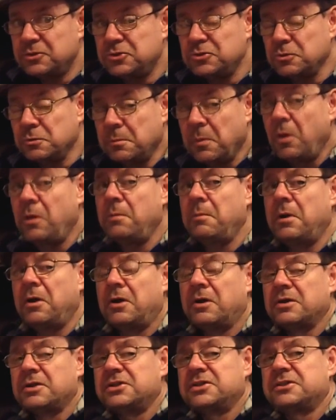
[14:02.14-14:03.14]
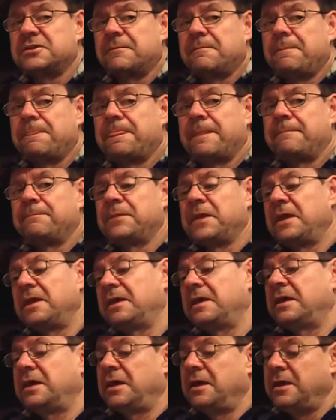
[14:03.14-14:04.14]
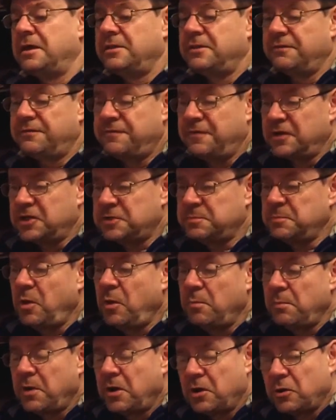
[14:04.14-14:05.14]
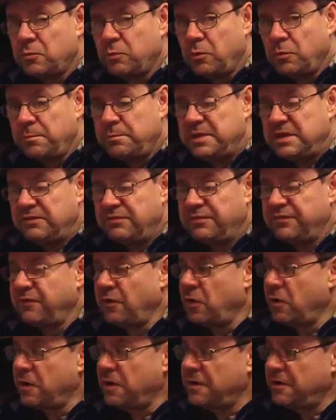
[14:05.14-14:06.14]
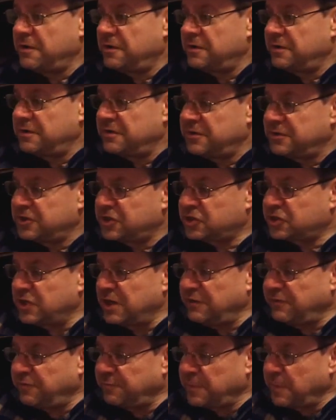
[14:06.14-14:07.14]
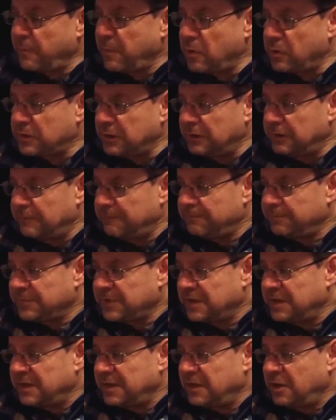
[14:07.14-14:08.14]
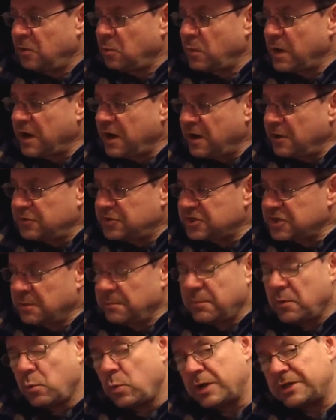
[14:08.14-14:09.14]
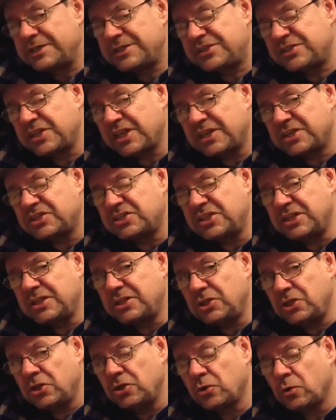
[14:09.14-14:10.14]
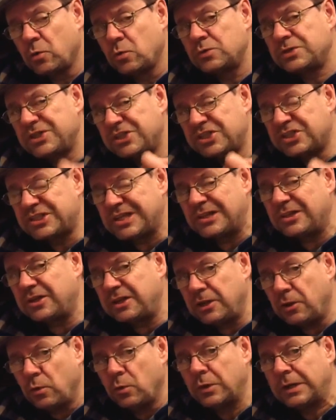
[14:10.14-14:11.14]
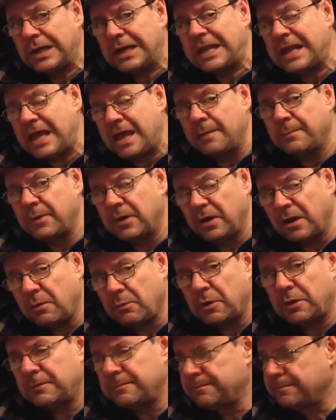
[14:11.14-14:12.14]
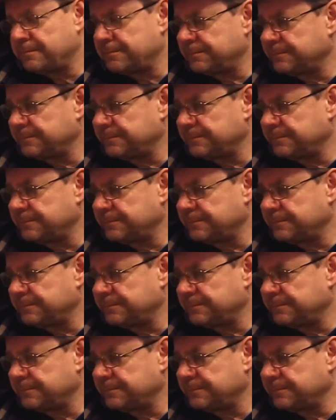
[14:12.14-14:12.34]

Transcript: out two malt marks. The first malt mark will be for straight from the bottle, warehouse number one, 16 year old, distillery only Aberlour.